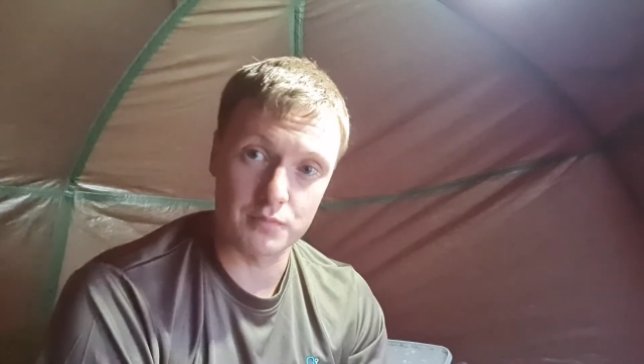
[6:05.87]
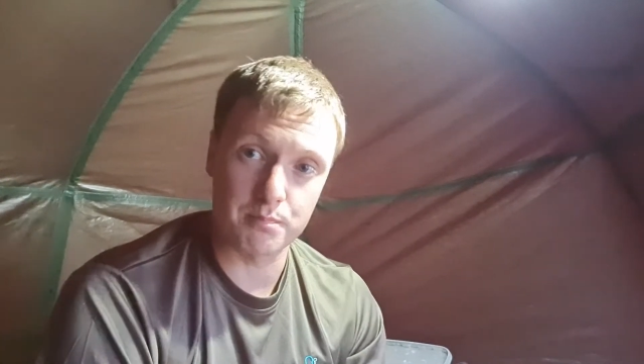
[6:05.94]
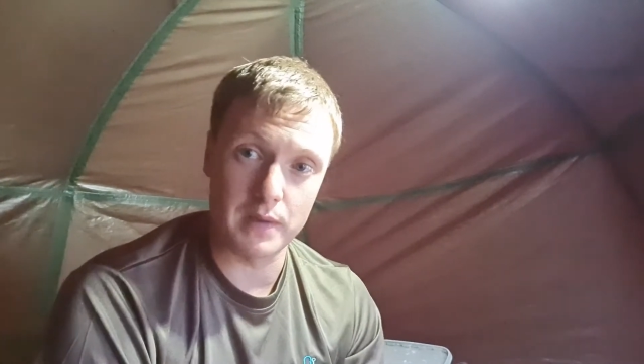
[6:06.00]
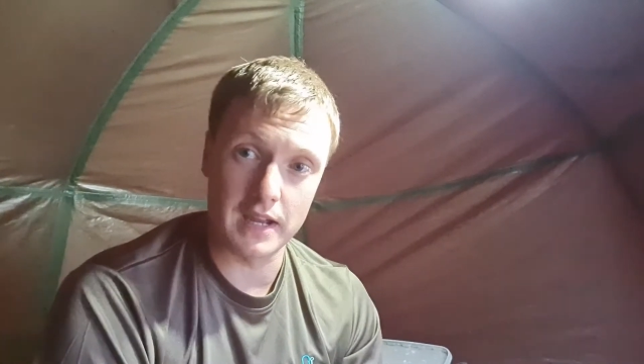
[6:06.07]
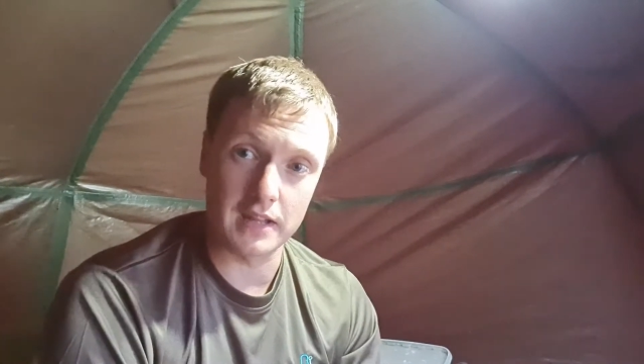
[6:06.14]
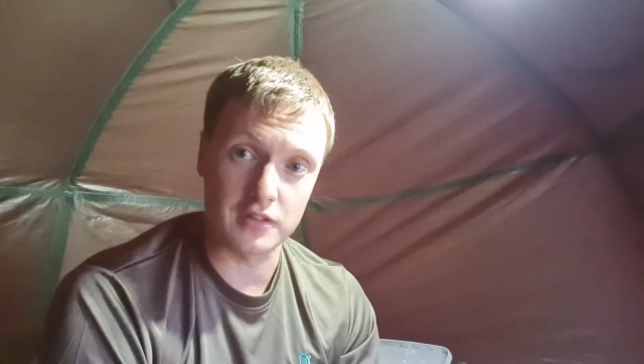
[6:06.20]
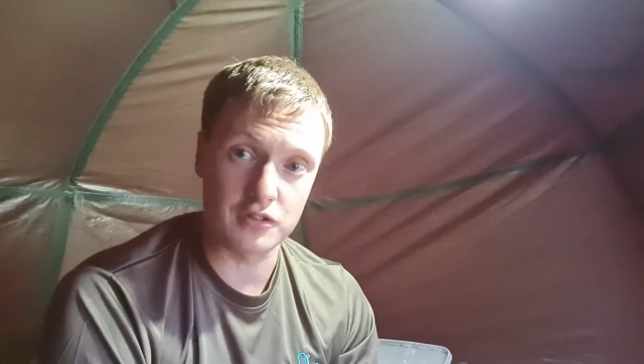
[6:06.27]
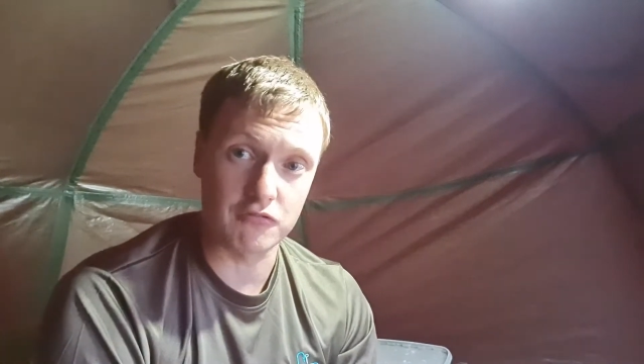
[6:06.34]

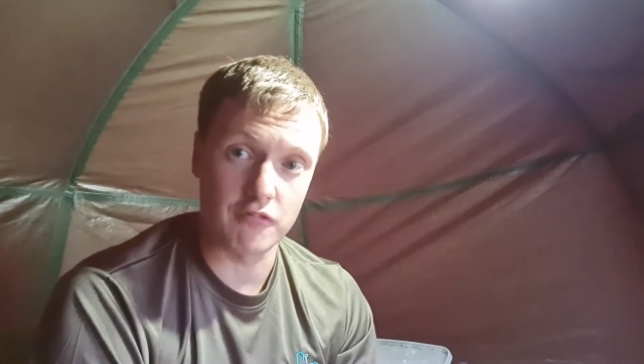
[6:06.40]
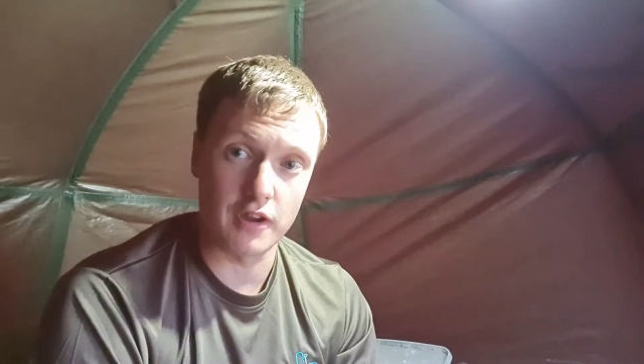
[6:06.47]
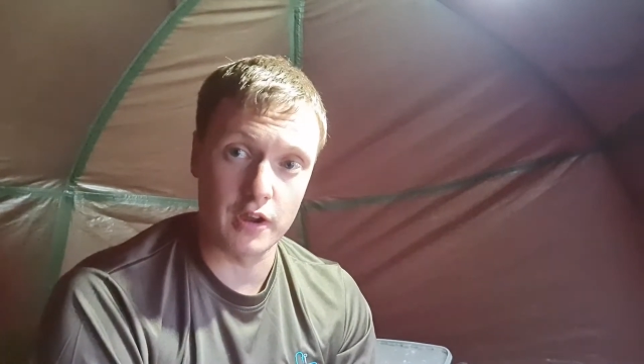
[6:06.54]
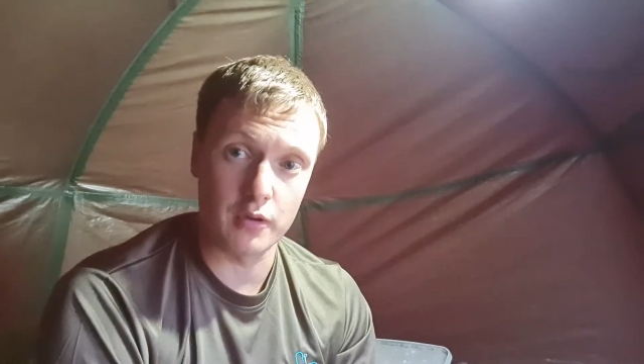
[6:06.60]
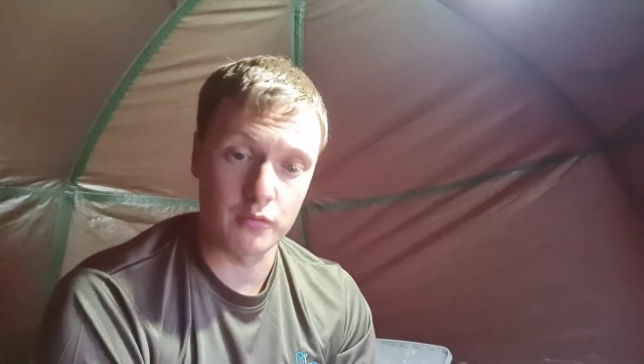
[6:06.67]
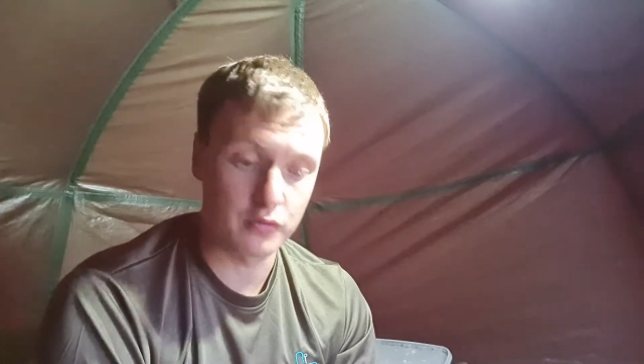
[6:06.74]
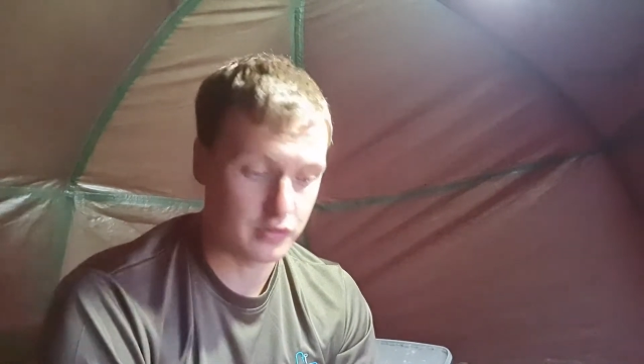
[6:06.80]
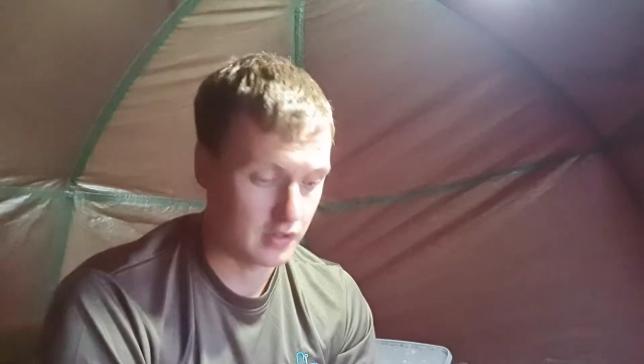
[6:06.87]
bait
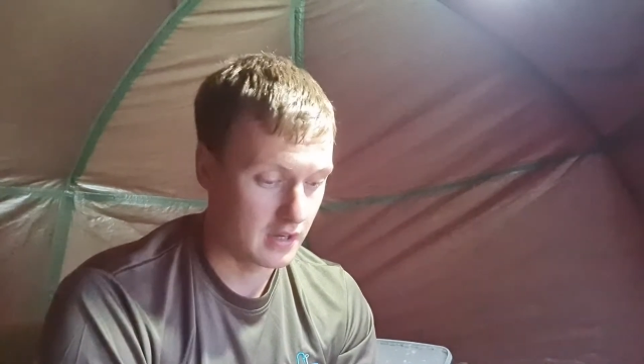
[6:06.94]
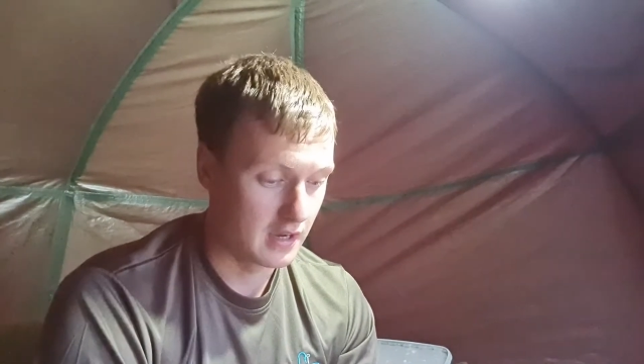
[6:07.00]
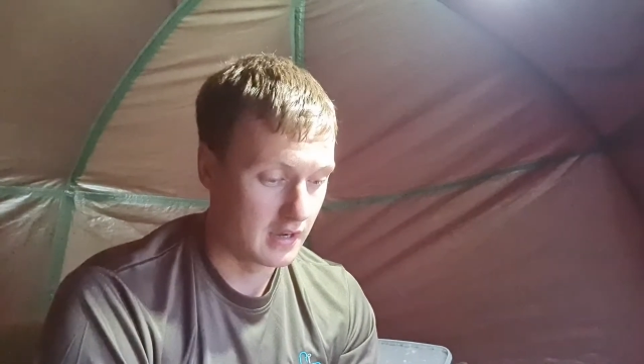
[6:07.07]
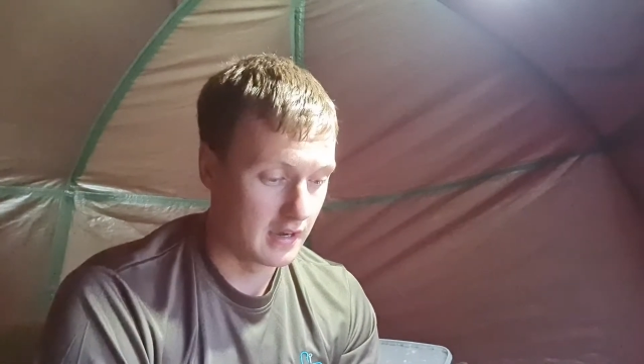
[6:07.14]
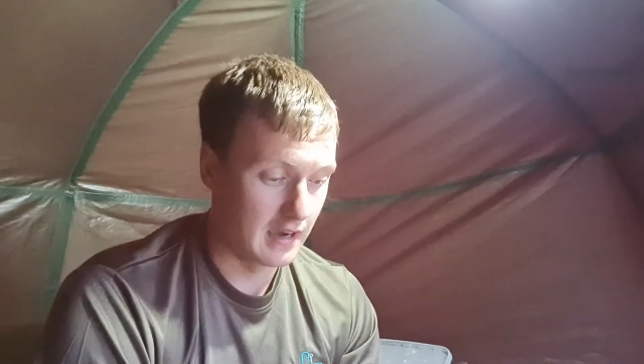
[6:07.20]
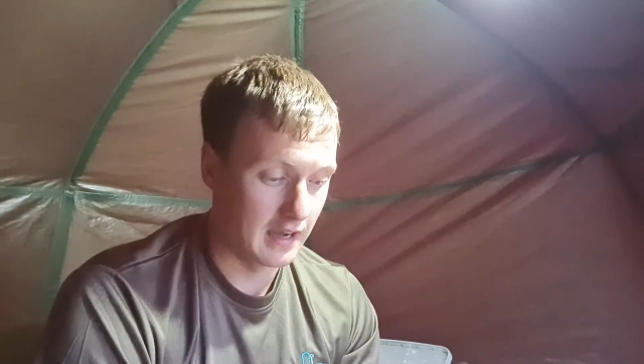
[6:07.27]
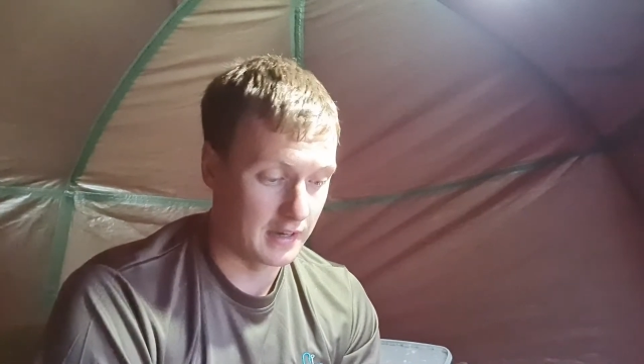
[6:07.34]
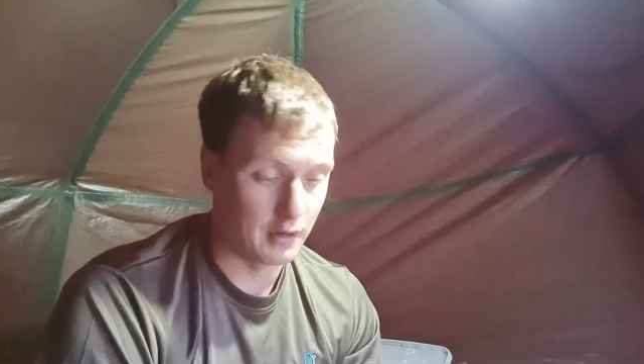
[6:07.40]
screws,
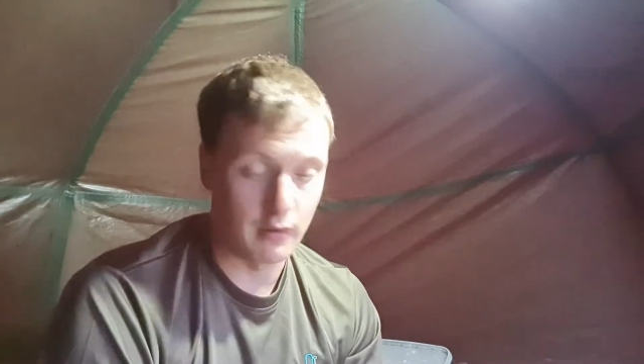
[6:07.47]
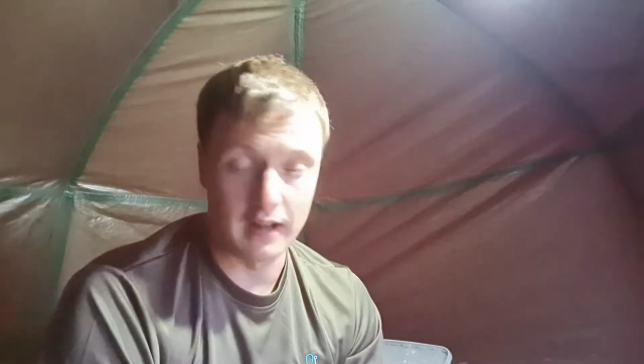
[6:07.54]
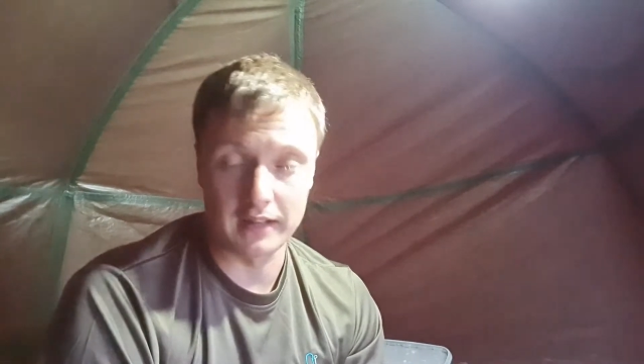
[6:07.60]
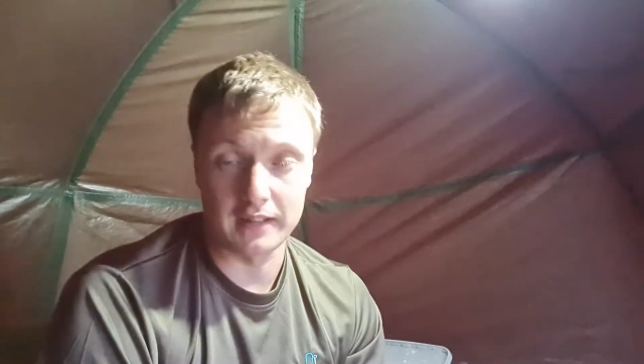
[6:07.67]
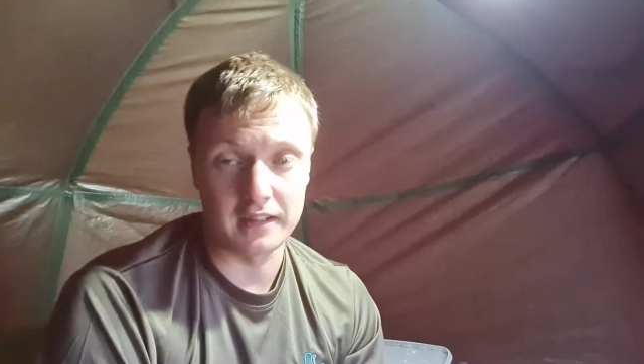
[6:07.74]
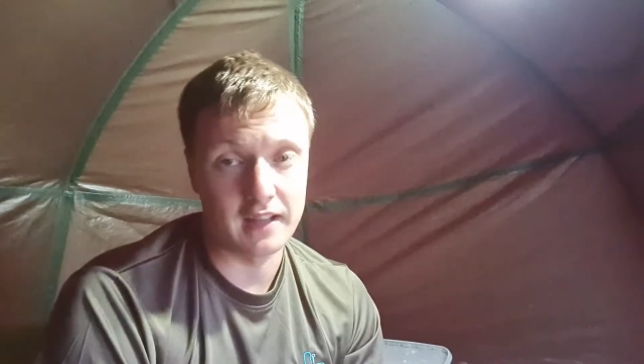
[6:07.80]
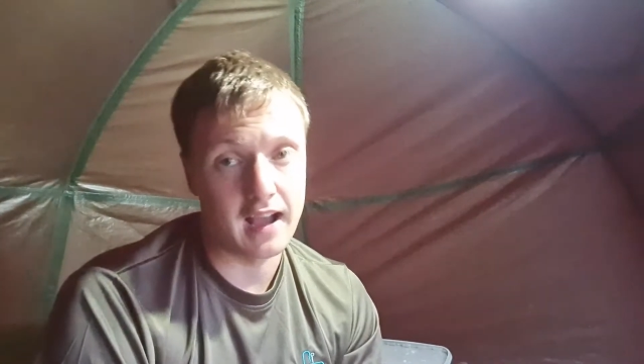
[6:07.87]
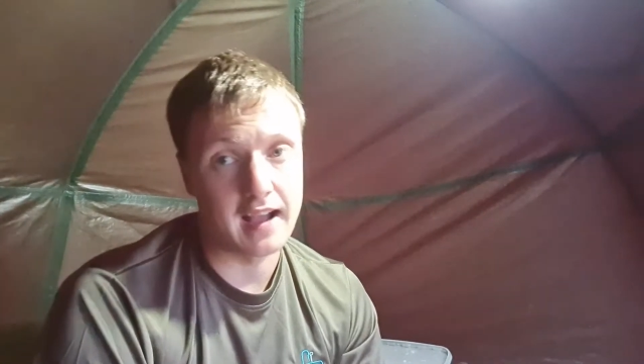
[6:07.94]
and our
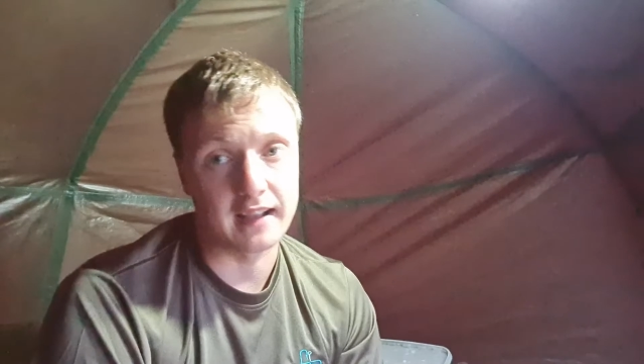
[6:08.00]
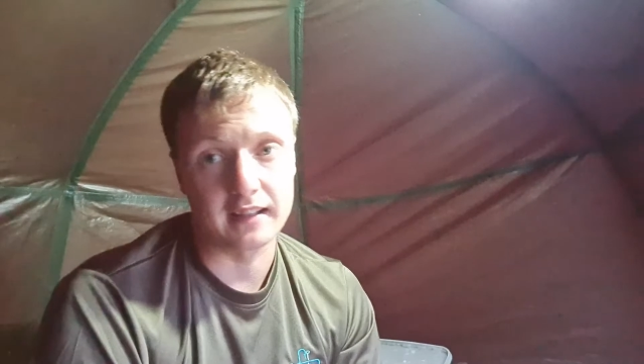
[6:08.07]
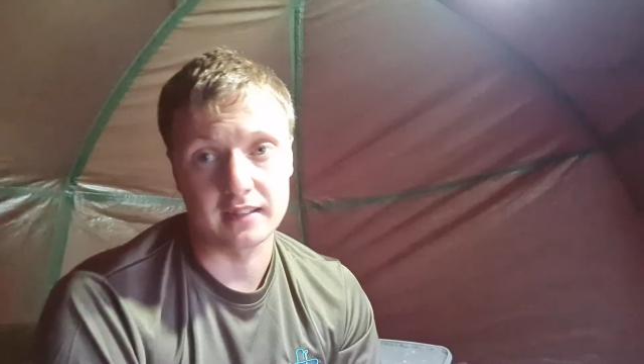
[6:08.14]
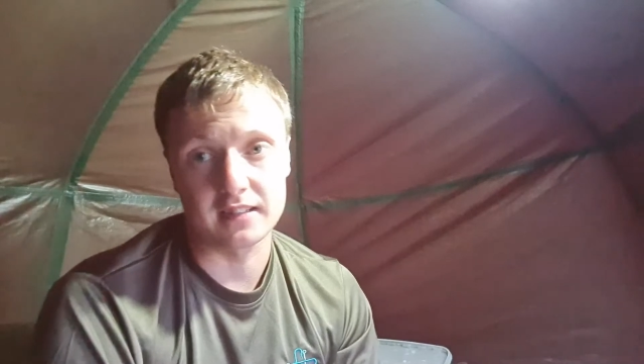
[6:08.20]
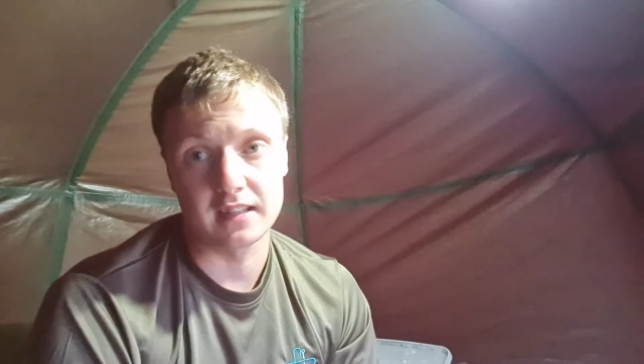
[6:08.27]
anti-tangle